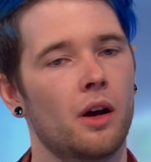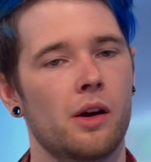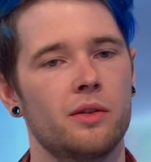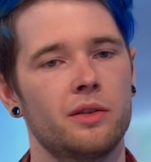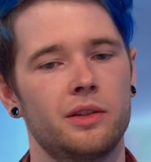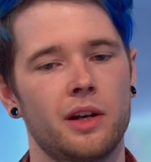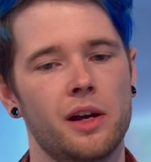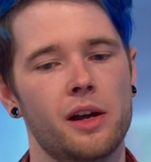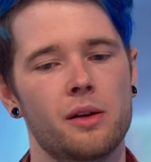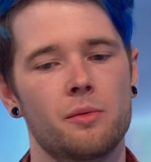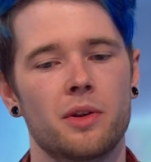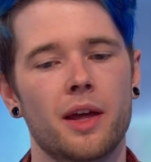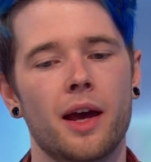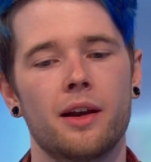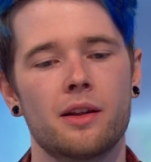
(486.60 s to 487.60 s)
I would say
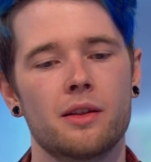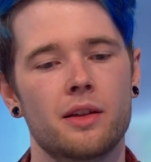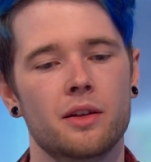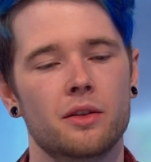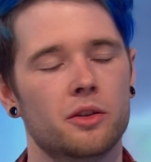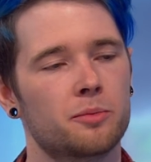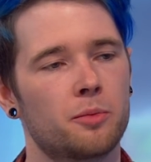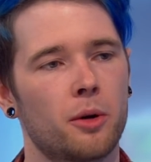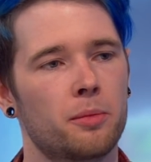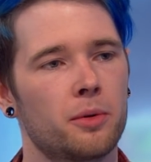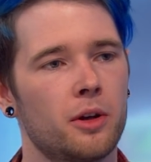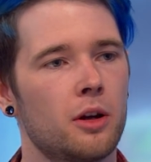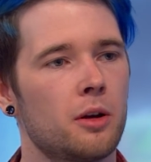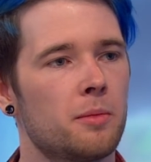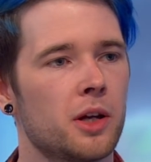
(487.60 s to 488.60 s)
with anything that's
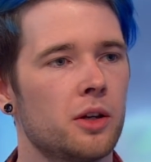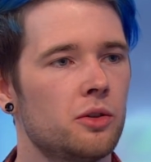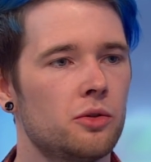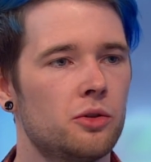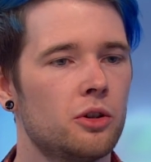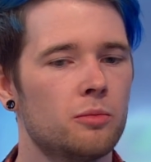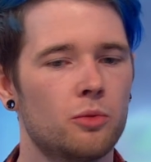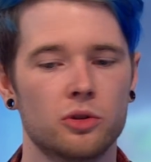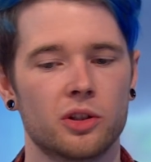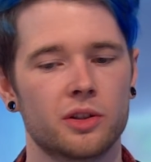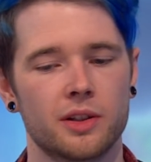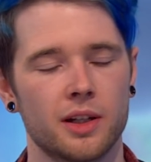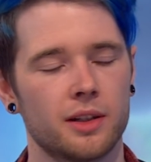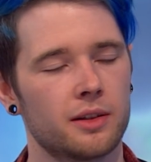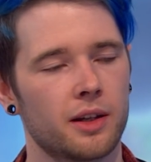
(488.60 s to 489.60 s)
popular, be it YouTube or just
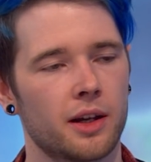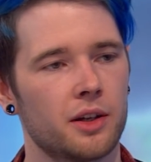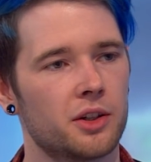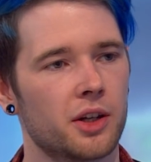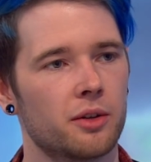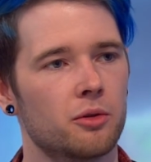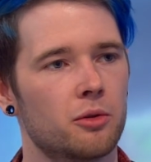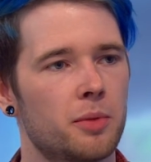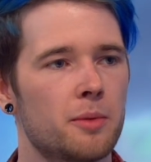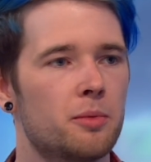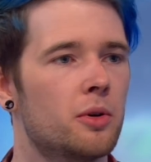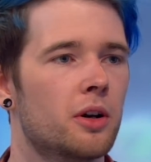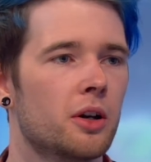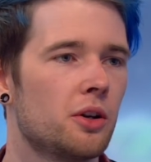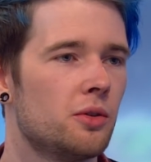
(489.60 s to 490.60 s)
the internet in general, people
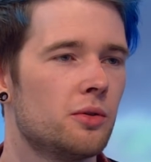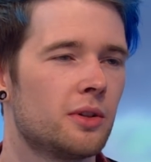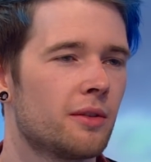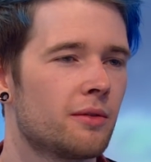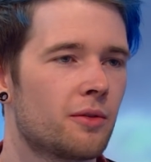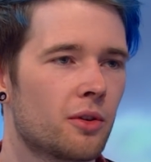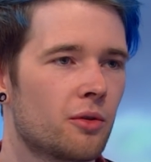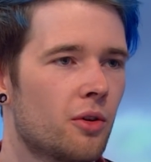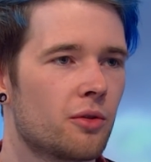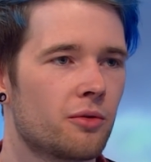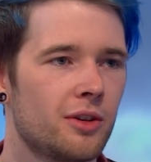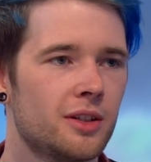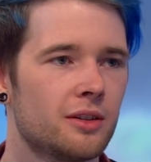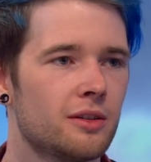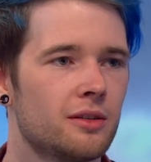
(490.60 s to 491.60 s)
are going to use it for the wrong
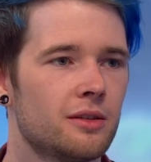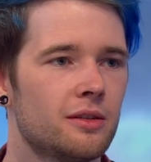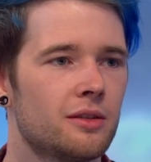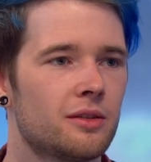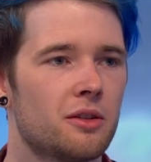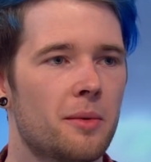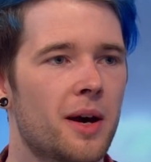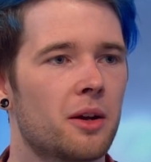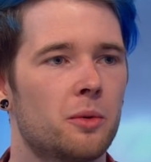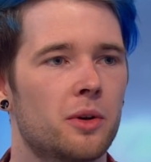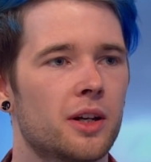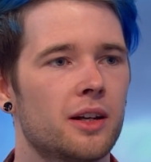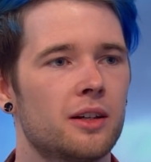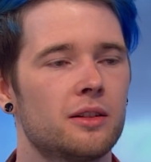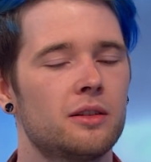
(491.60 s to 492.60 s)
reasons, no matter what
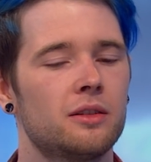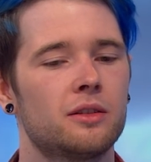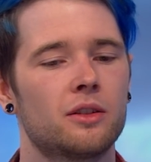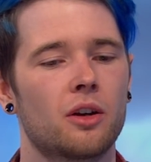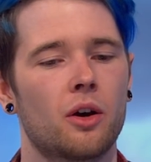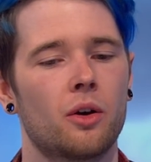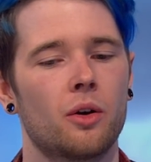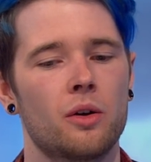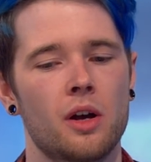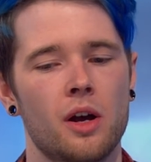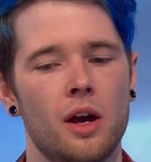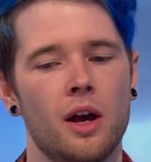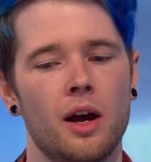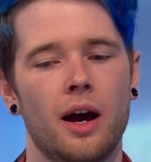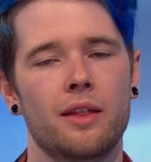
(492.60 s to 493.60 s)
it is. So
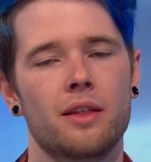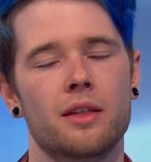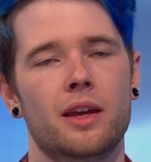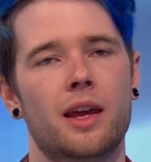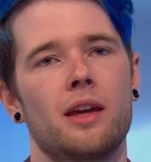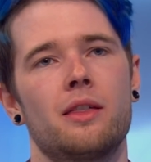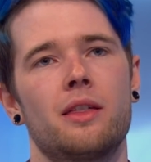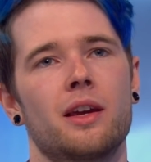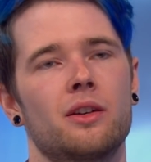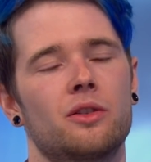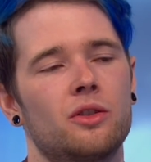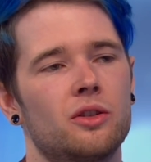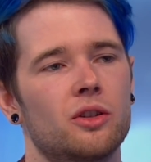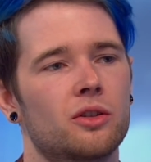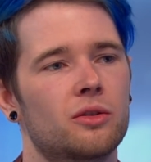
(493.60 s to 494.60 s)
I think the key thing is
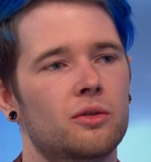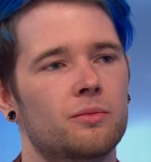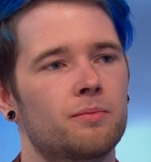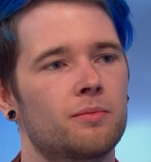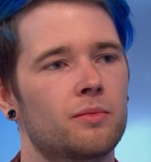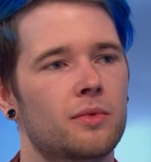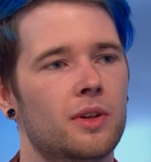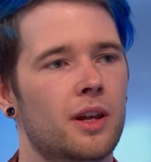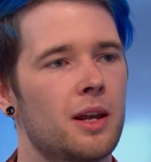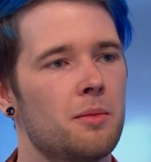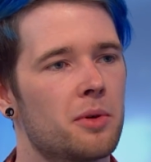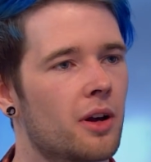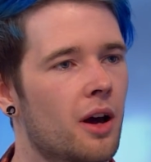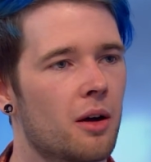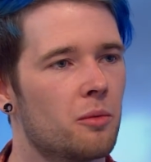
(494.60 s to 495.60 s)
to just keep
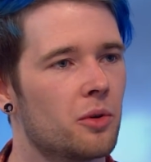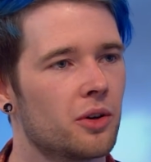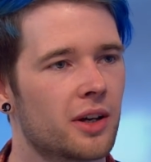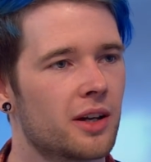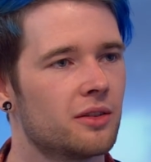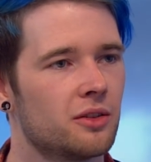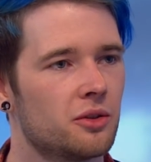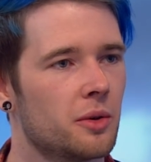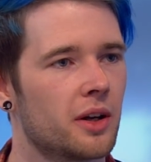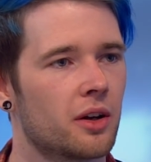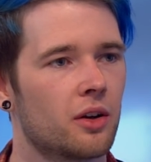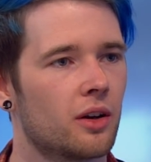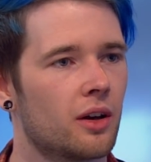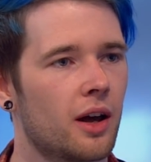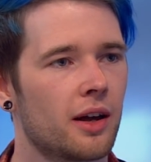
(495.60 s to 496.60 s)
an eye on what your kids are doing
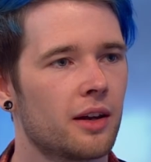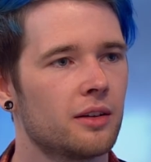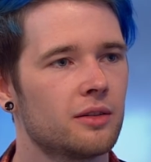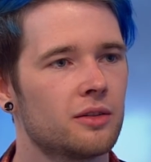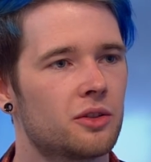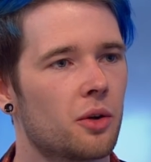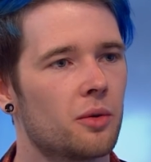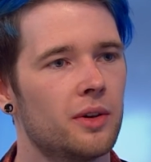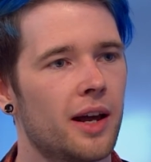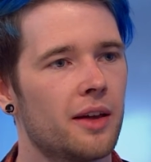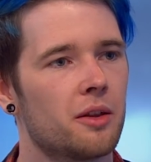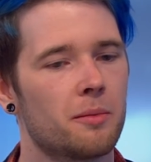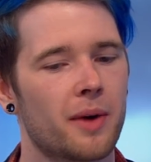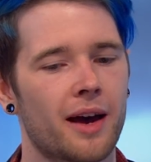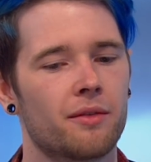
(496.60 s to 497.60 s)
online. Don't let
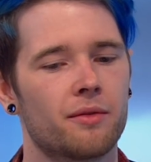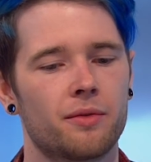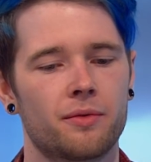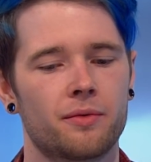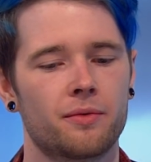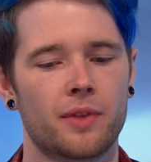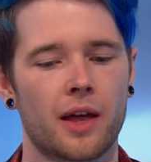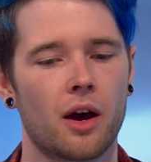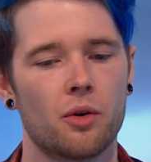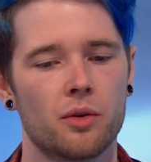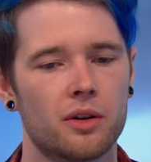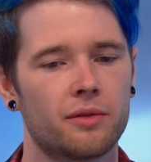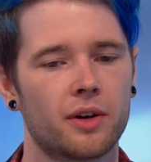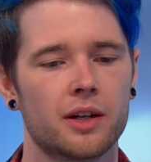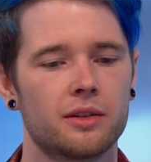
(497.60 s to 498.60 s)
them have their own
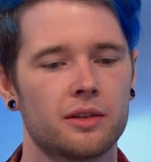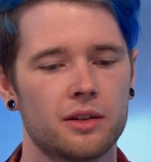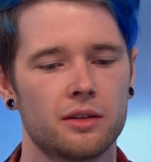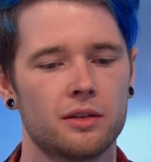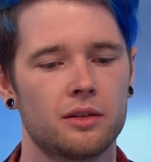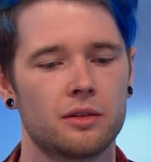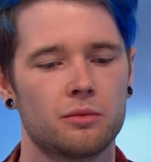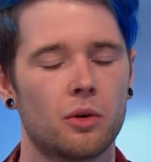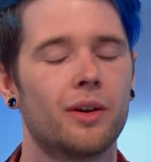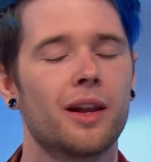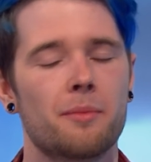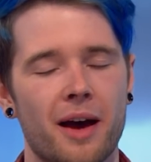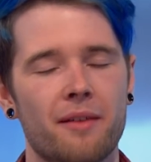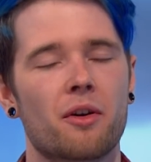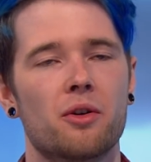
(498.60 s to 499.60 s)
devices. Well, let
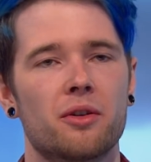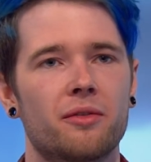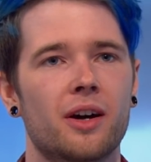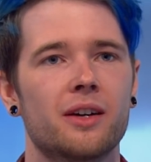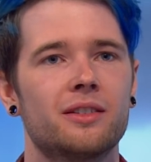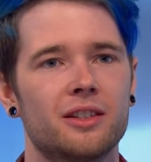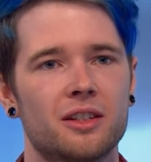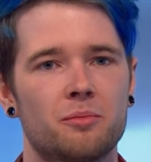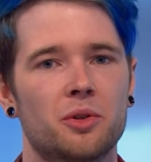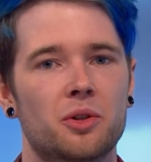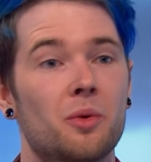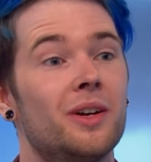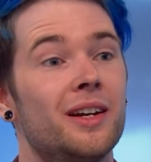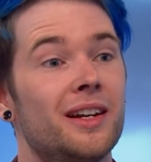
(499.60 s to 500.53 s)
them have their own devices, but don't